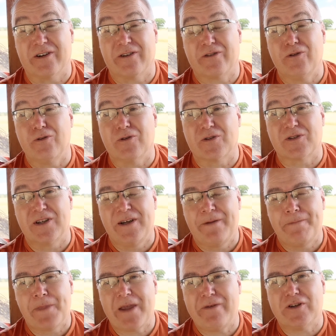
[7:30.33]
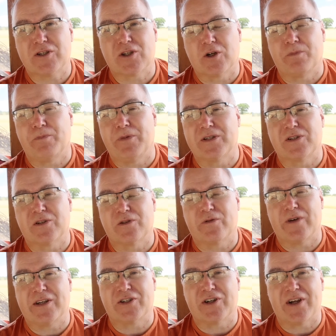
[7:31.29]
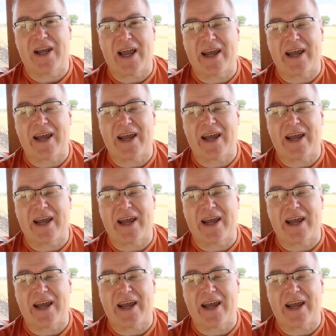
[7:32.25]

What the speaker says: Now, of course, if it's a good business venture